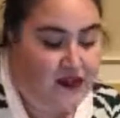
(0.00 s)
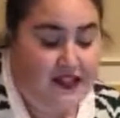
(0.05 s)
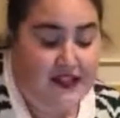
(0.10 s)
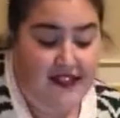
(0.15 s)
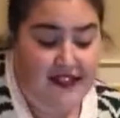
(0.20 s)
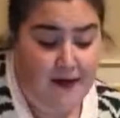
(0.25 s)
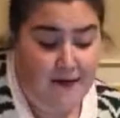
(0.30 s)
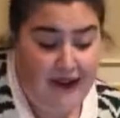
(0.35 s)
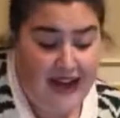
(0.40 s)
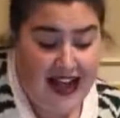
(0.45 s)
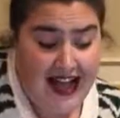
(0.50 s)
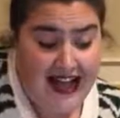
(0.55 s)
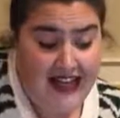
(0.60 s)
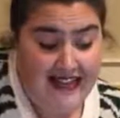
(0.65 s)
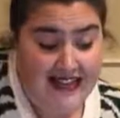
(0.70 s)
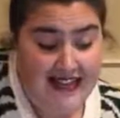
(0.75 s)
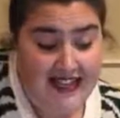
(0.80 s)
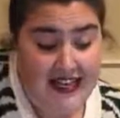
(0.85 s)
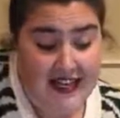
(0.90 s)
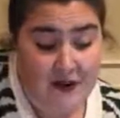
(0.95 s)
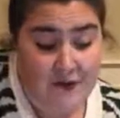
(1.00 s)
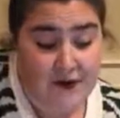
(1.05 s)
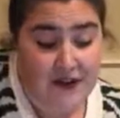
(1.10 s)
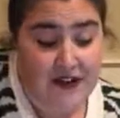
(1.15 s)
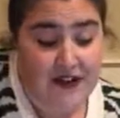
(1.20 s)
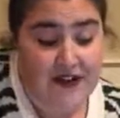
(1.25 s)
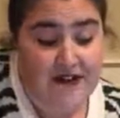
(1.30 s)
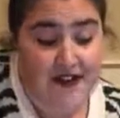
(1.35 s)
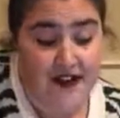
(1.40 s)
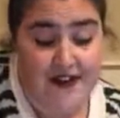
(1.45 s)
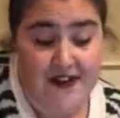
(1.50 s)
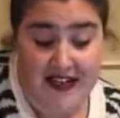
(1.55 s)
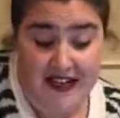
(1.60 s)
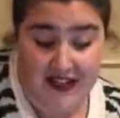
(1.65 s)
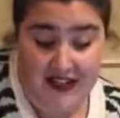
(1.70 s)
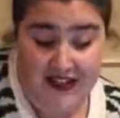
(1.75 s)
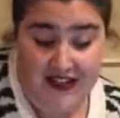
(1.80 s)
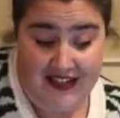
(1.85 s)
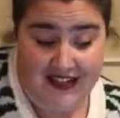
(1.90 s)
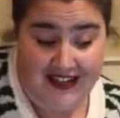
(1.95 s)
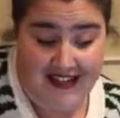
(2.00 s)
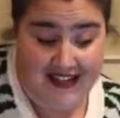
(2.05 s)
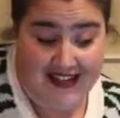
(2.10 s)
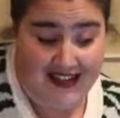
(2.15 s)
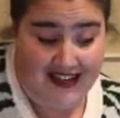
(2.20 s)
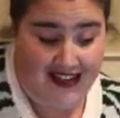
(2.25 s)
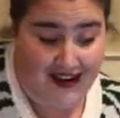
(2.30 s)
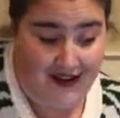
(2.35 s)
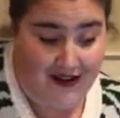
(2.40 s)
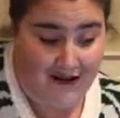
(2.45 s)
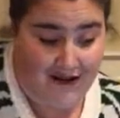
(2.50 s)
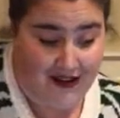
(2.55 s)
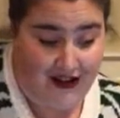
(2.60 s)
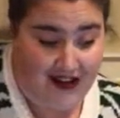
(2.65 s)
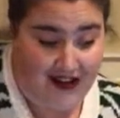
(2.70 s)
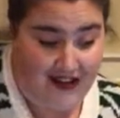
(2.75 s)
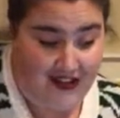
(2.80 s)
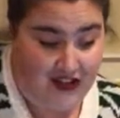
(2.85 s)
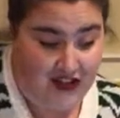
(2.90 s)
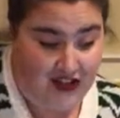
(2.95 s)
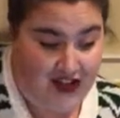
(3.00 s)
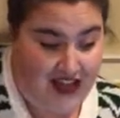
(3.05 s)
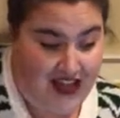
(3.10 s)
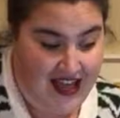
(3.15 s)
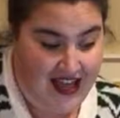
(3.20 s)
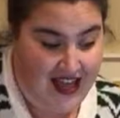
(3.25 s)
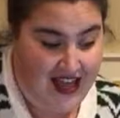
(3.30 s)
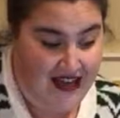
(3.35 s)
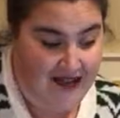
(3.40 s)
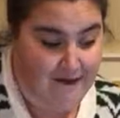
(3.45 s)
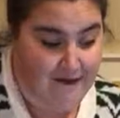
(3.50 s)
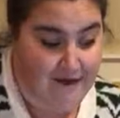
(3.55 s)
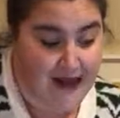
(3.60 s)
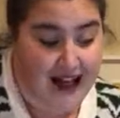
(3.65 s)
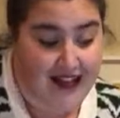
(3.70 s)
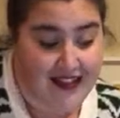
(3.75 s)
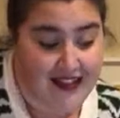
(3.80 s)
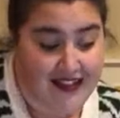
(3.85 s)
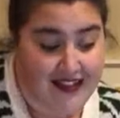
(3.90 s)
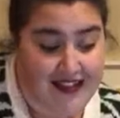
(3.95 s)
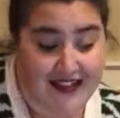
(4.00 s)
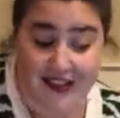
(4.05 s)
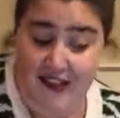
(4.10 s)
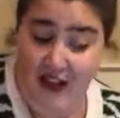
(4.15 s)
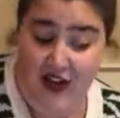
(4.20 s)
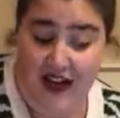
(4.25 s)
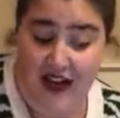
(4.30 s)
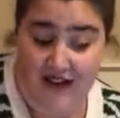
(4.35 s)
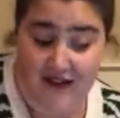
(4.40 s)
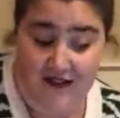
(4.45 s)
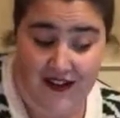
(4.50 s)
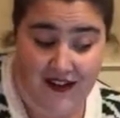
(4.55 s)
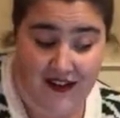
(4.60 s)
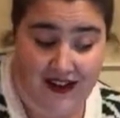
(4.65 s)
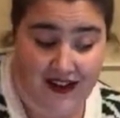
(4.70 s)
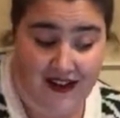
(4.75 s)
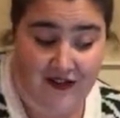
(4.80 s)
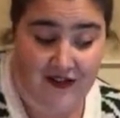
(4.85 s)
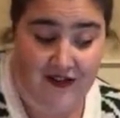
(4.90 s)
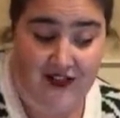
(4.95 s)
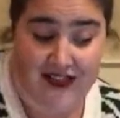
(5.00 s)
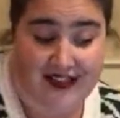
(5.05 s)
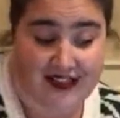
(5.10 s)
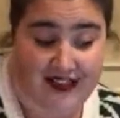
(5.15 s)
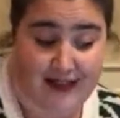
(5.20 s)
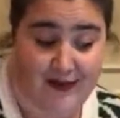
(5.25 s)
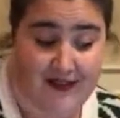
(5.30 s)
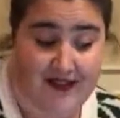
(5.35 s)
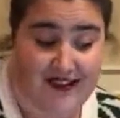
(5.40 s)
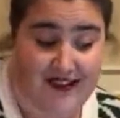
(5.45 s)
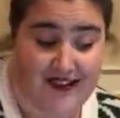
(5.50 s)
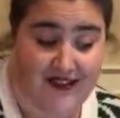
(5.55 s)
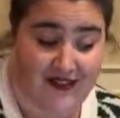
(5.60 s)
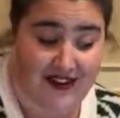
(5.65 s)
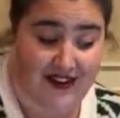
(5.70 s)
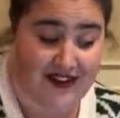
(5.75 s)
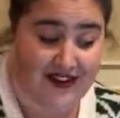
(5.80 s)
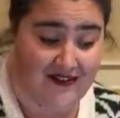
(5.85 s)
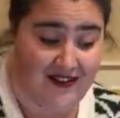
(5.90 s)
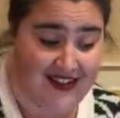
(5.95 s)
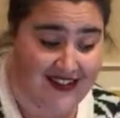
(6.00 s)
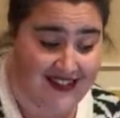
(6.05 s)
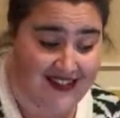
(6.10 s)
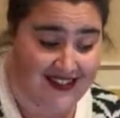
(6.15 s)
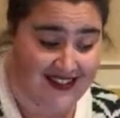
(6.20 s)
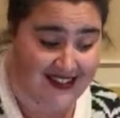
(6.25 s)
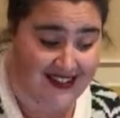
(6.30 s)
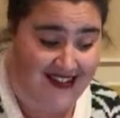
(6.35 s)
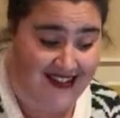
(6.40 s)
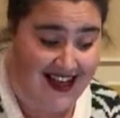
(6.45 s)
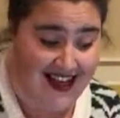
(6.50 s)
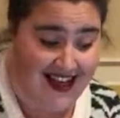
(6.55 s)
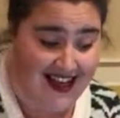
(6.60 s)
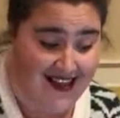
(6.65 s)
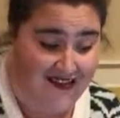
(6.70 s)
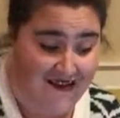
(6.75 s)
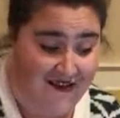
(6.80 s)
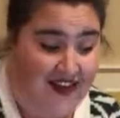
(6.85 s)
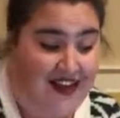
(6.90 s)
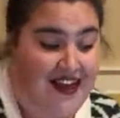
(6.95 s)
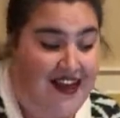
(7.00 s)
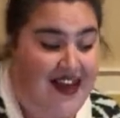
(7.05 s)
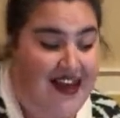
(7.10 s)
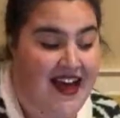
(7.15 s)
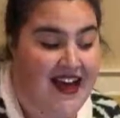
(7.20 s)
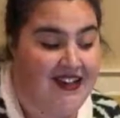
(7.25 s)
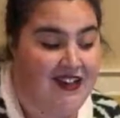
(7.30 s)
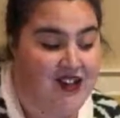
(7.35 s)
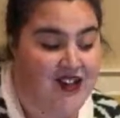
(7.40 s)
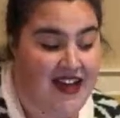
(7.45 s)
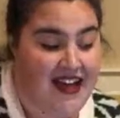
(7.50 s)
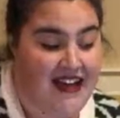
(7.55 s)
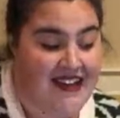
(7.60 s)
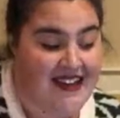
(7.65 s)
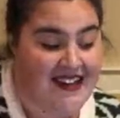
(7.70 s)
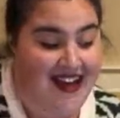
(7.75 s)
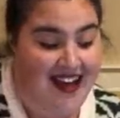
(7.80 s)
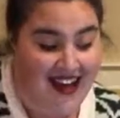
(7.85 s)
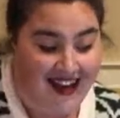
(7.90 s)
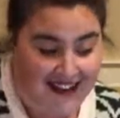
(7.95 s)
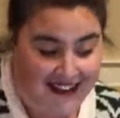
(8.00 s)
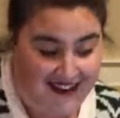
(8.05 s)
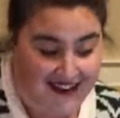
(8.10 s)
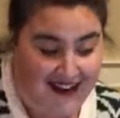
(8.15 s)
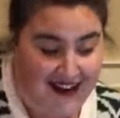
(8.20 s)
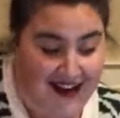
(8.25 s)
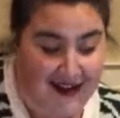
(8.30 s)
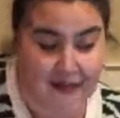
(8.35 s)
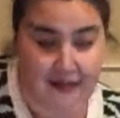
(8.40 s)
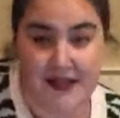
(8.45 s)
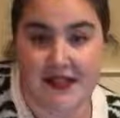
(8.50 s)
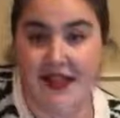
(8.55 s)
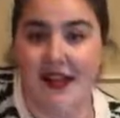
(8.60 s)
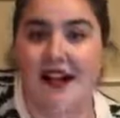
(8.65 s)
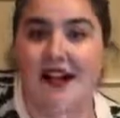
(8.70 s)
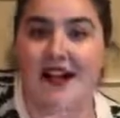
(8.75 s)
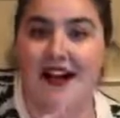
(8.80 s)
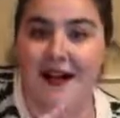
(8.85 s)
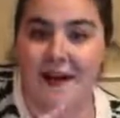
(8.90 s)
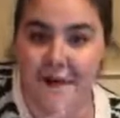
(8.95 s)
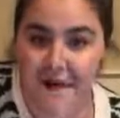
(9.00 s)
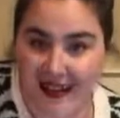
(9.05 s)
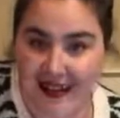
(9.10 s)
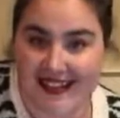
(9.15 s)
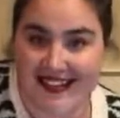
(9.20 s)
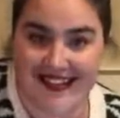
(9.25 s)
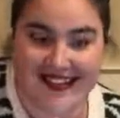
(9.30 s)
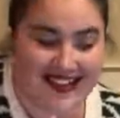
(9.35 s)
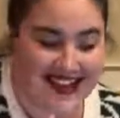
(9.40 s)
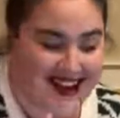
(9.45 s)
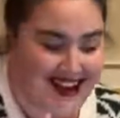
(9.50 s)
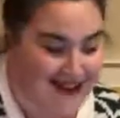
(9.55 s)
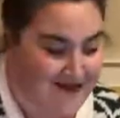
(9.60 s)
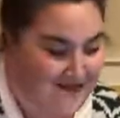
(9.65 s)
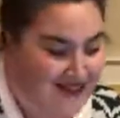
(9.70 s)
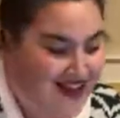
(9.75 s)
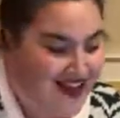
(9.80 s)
Someone asked, can you put your foundation in a skincare fridge? And Mel is still trying to figure out if she needs one and is very invested in this live. And Jen and the holograms, amazing name,